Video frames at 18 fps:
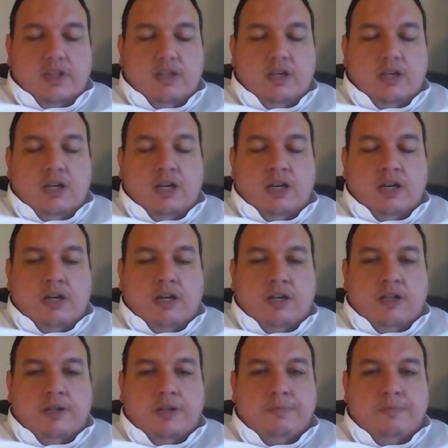
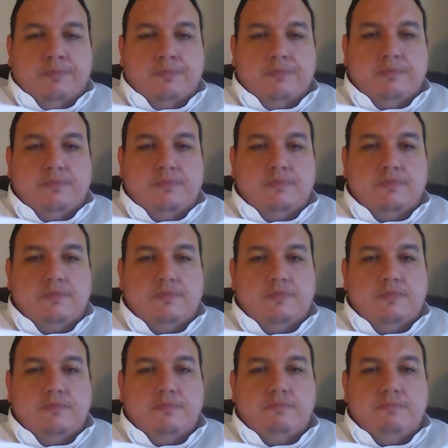um,
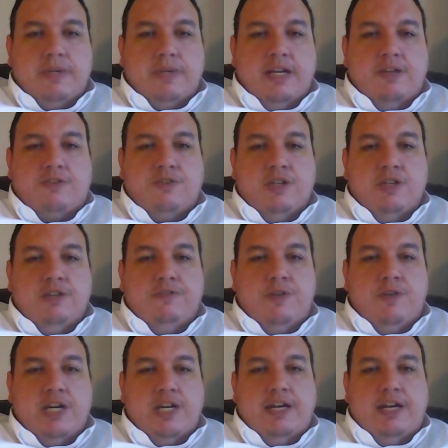basically if
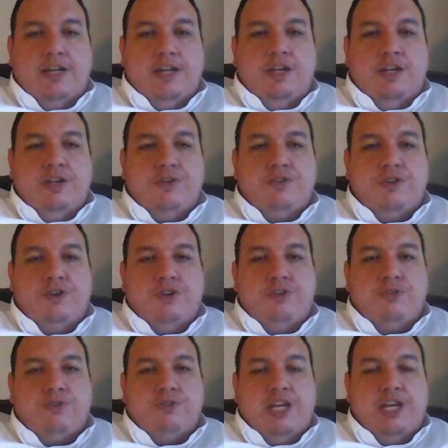you had
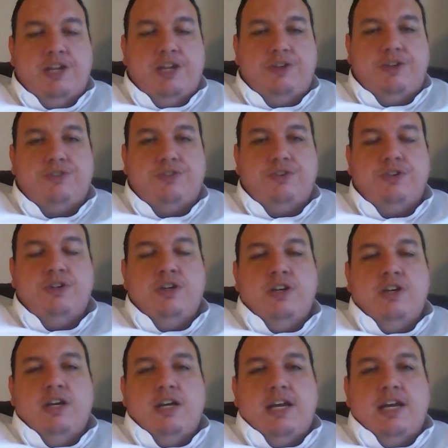internal cancer,
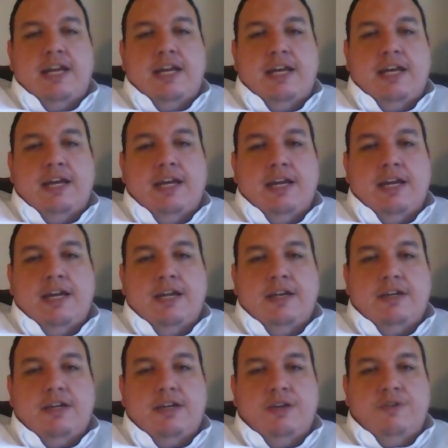
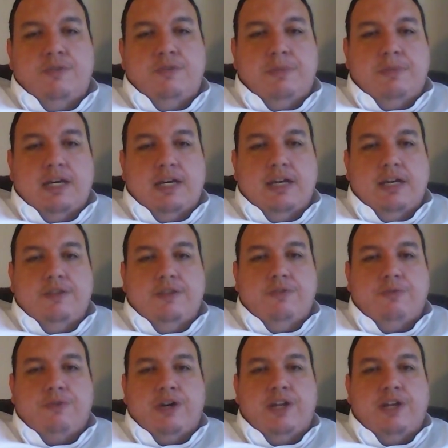and it would pay
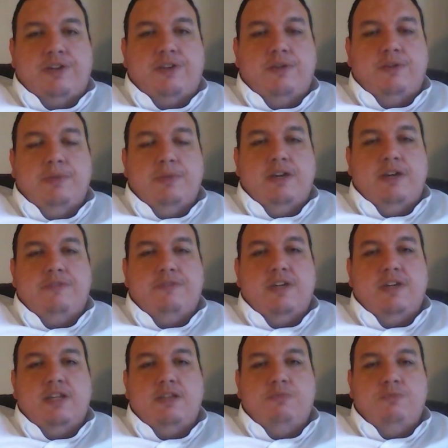the rest of the
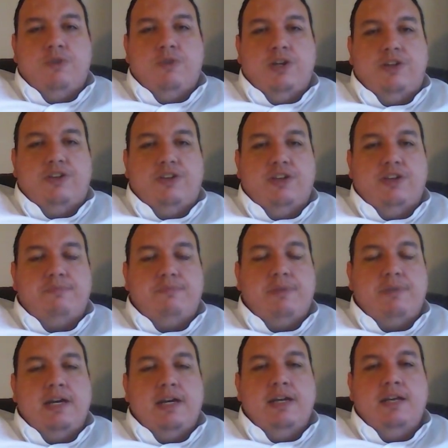benefit. Once it's
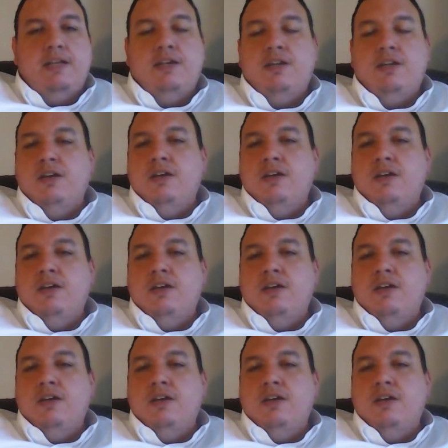paid,